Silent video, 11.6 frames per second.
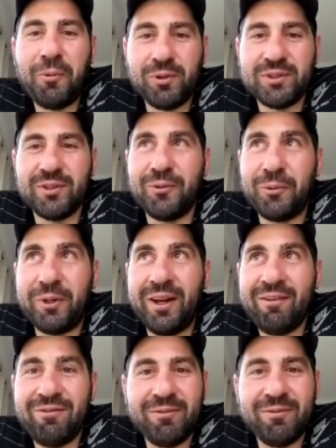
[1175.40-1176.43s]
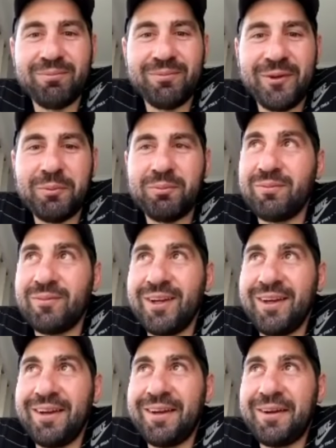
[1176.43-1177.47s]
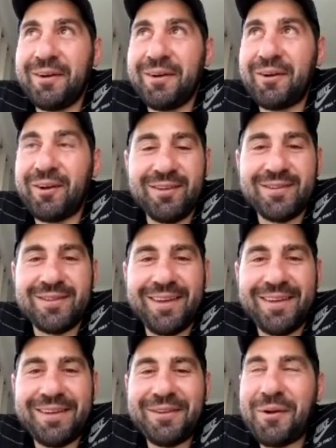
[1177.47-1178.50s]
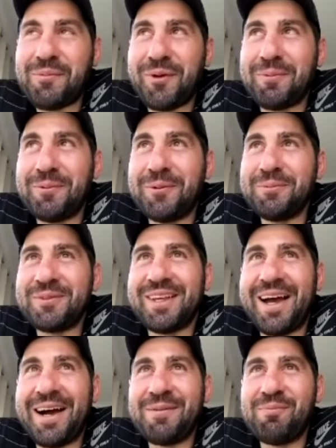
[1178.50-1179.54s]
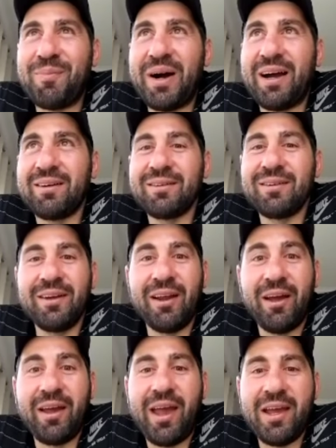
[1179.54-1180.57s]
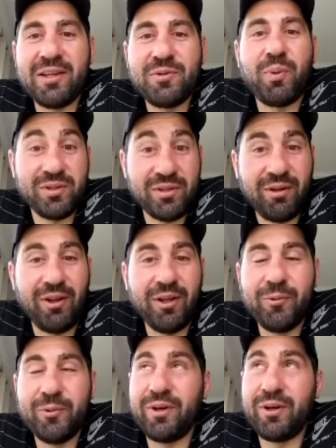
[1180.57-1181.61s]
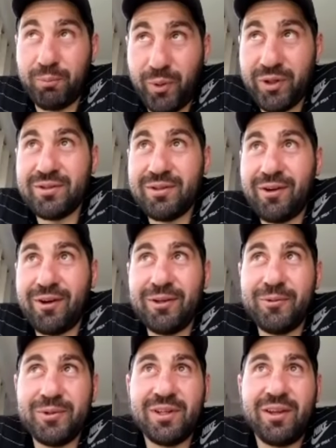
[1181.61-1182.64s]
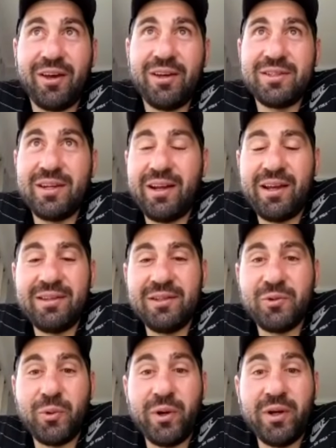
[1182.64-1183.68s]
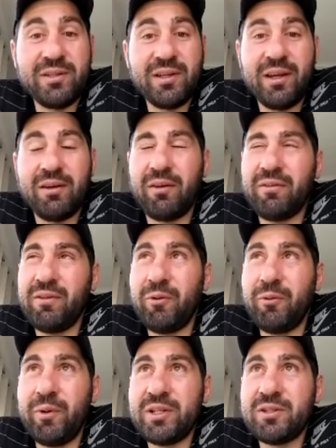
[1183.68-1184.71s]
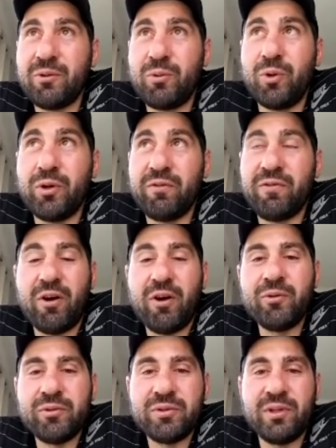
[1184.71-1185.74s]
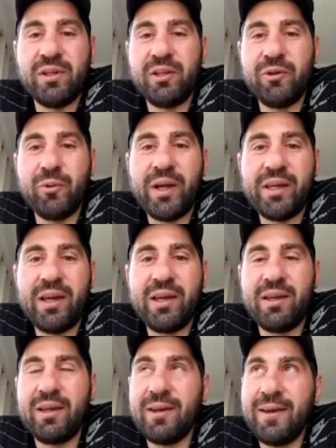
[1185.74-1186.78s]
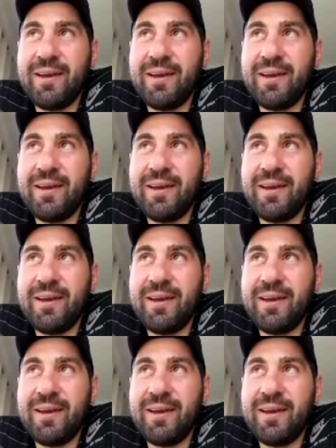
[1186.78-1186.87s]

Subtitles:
Wasn't good enough. I can say that, no problems. But, you know, Ange Postecoglou was the coach at our Under-20s, and I think we reached the quarterfinals in the UAE.